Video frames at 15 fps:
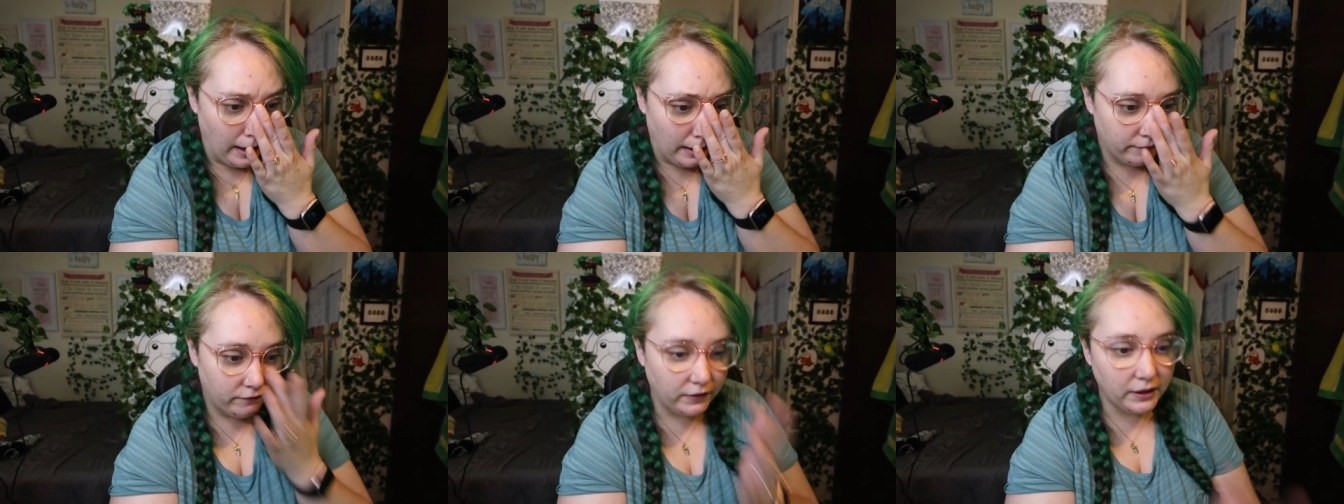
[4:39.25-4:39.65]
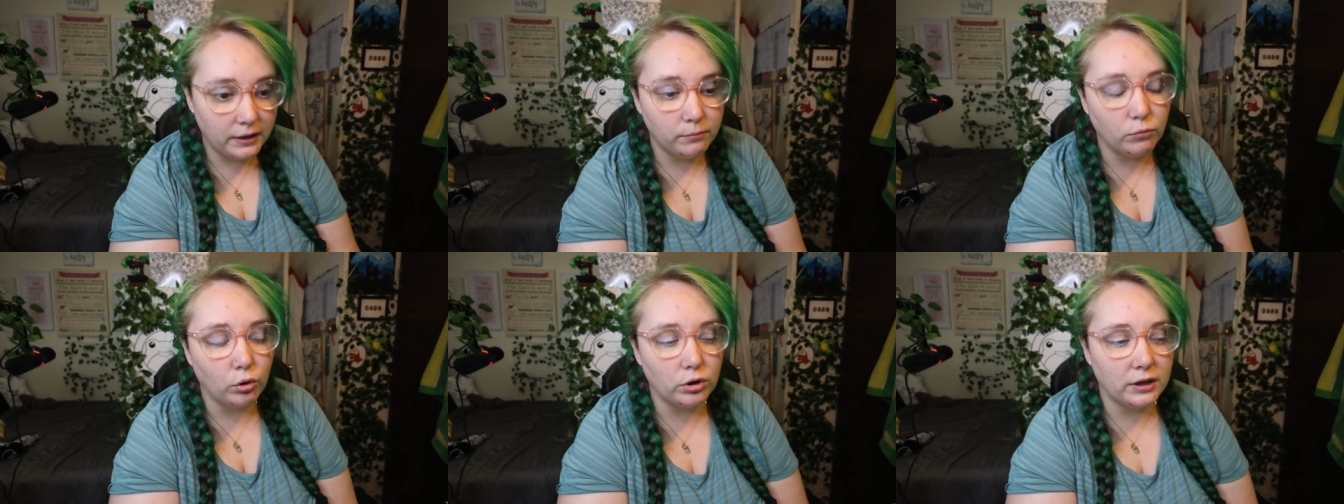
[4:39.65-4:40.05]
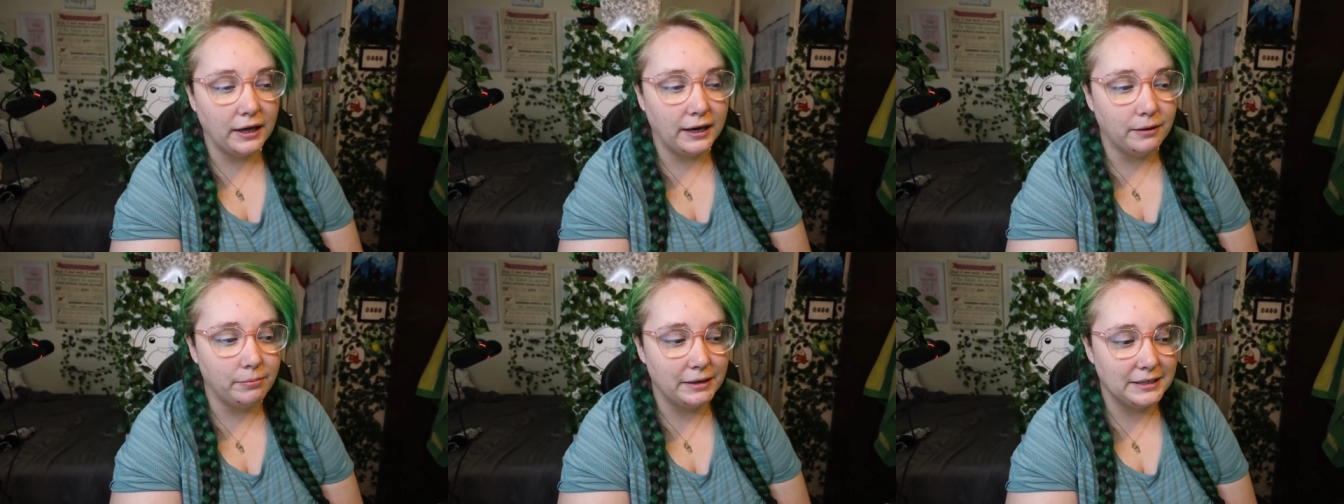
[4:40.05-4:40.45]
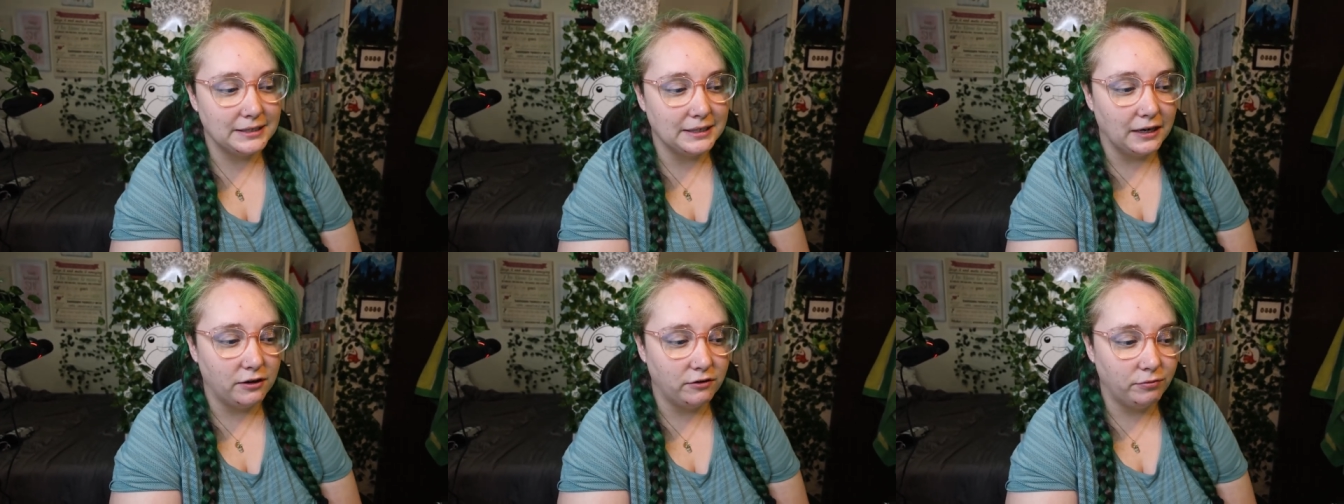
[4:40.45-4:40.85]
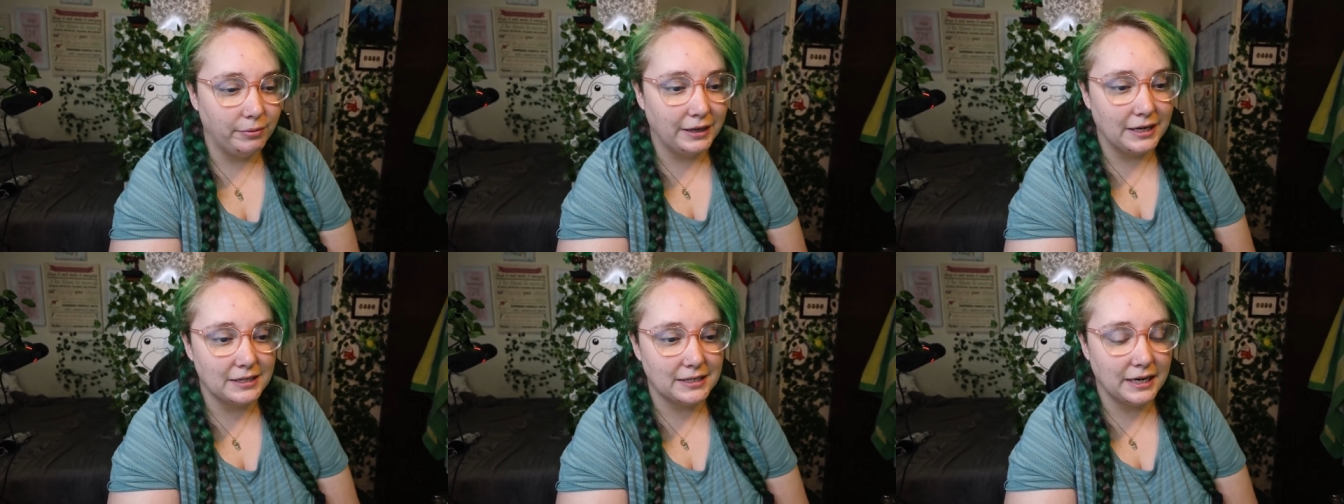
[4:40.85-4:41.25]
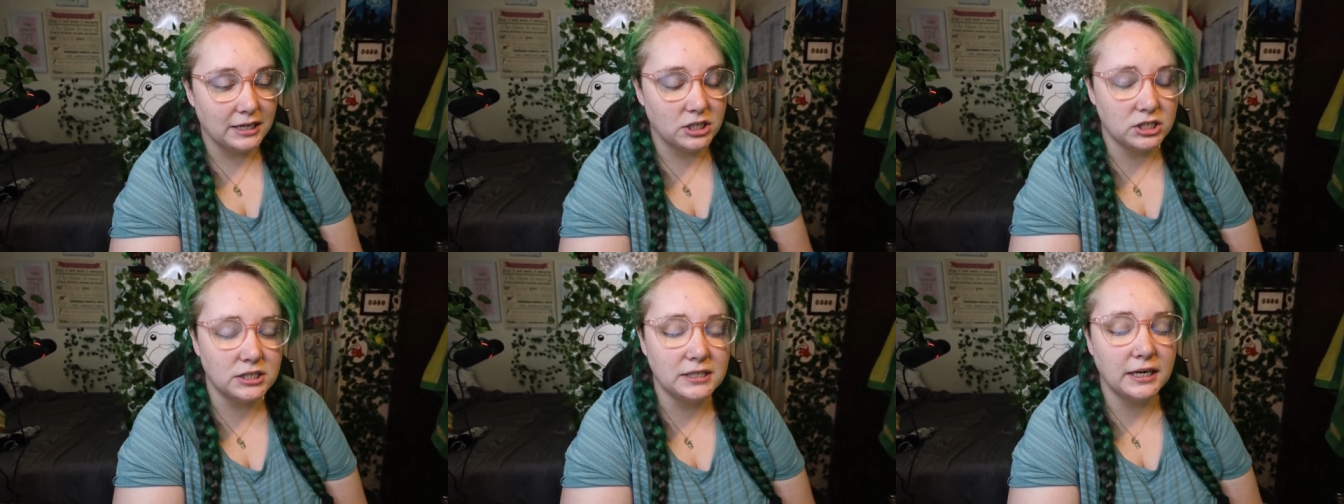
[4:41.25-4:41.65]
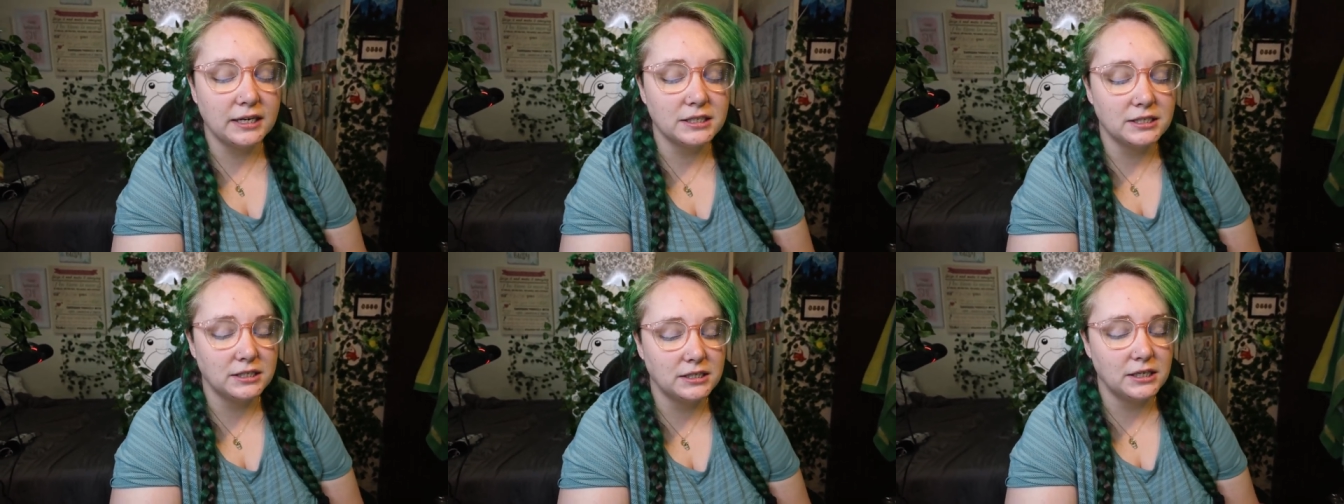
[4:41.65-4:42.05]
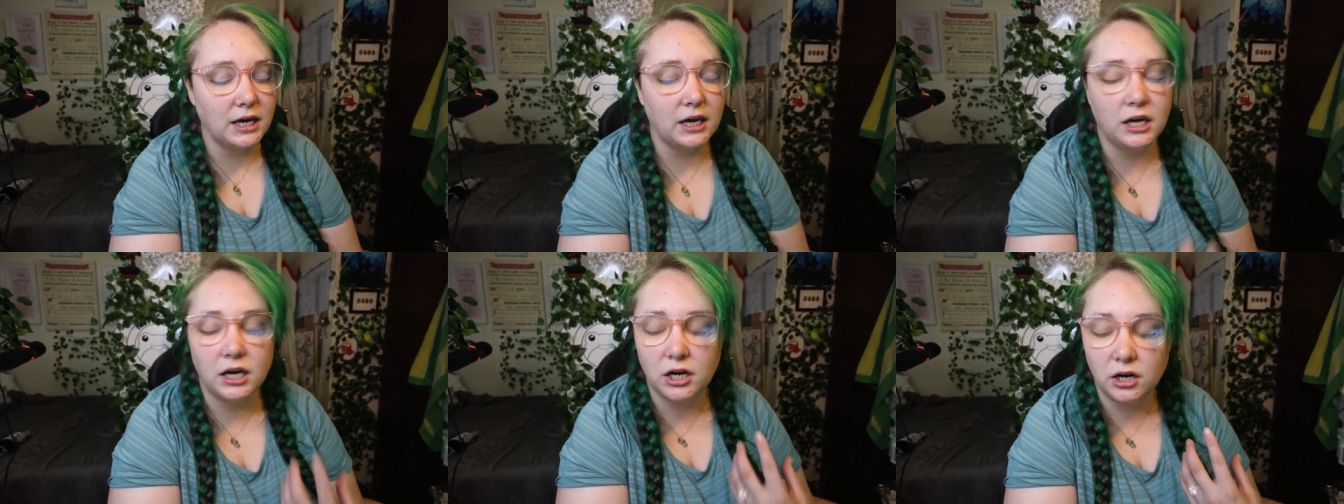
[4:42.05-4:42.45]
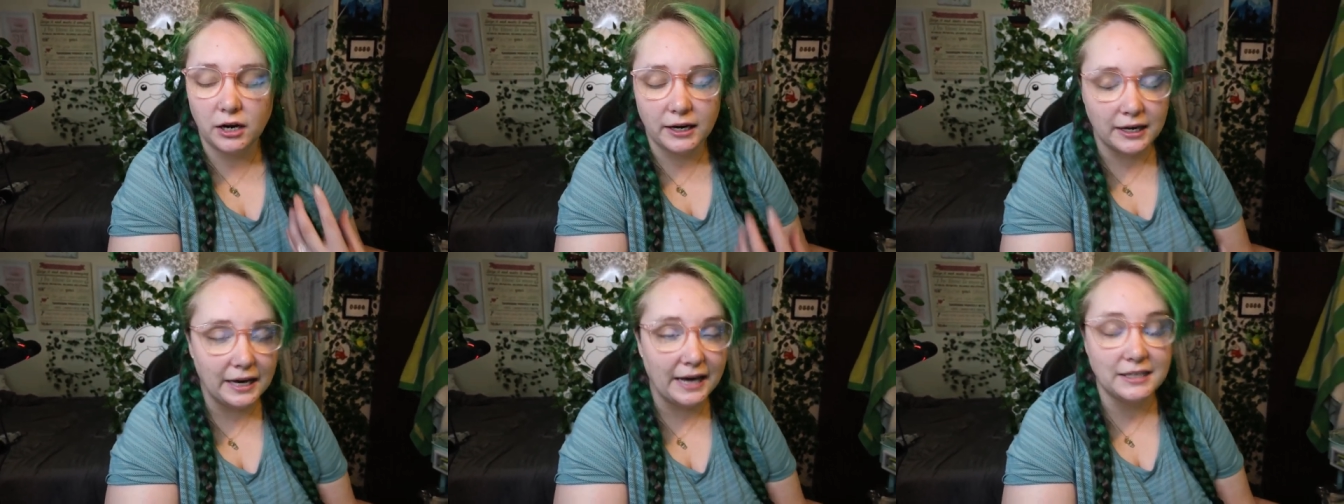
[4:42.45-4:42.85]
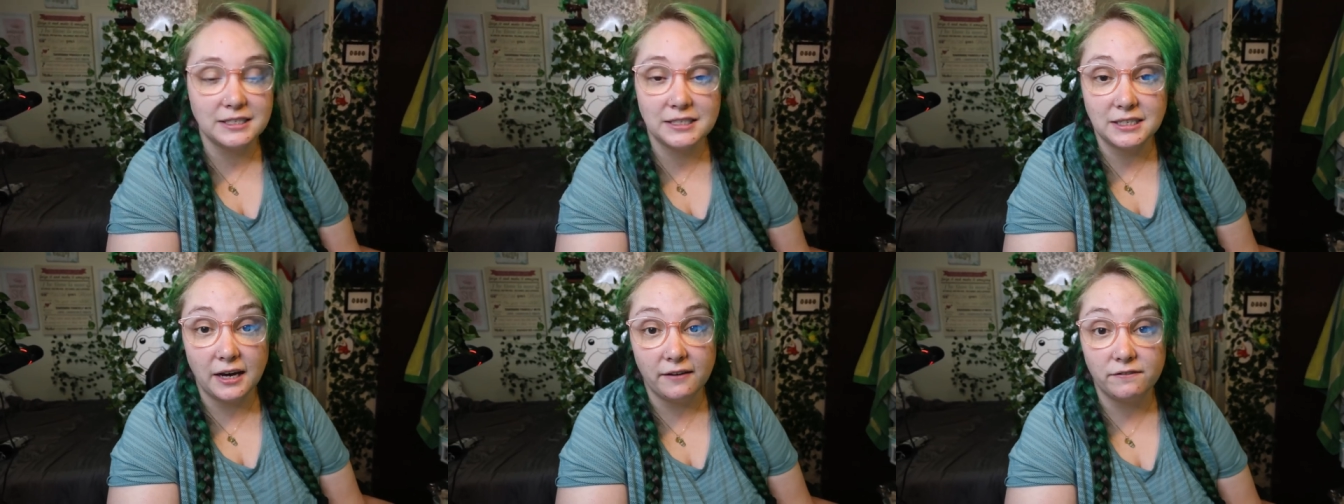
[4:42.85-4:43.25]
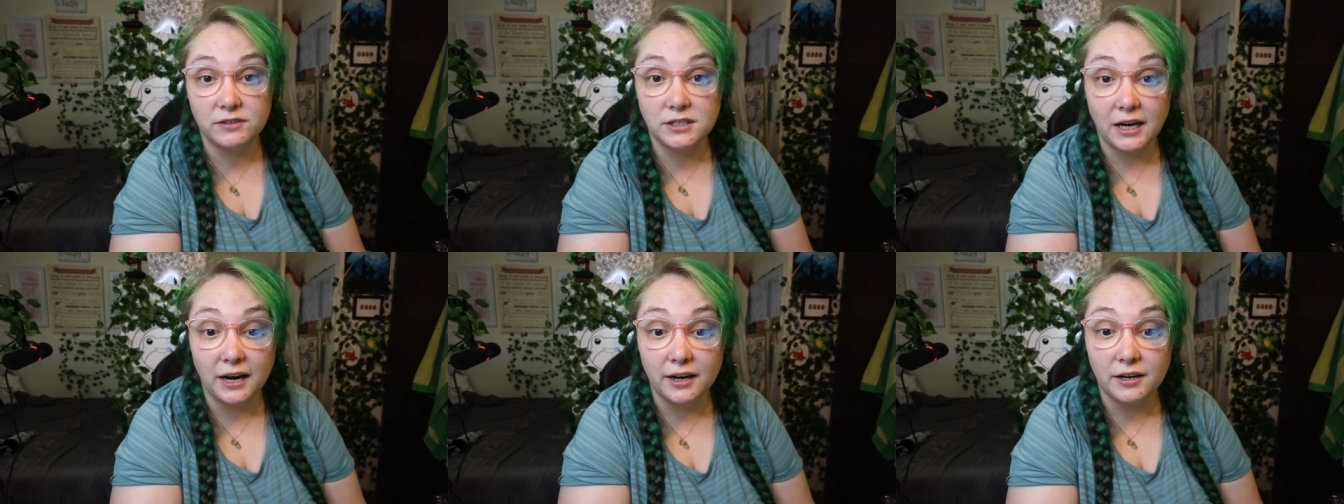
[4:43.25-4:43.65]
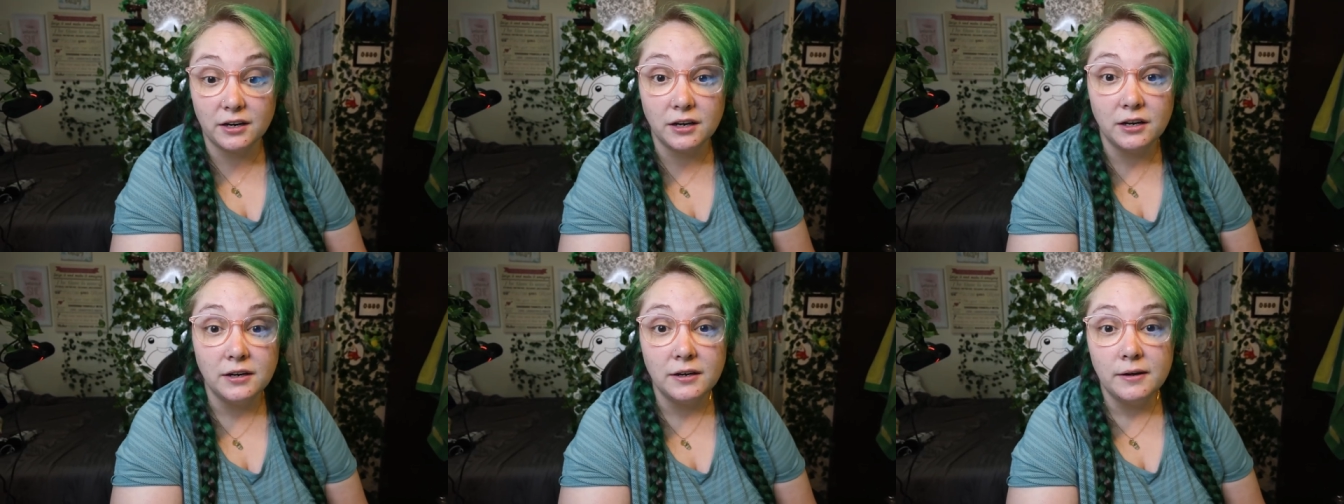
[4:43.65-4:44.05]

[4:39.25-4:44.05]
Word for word: I'm feeling more like myself because I can just like sit here and get stuff done.